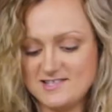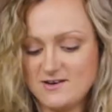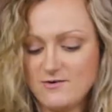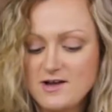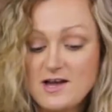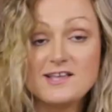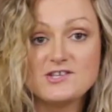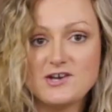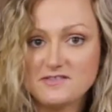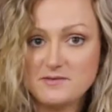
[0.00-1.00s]
so
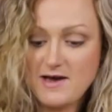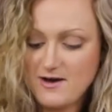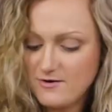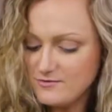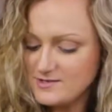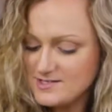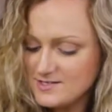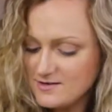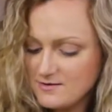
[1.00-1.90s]
check them out.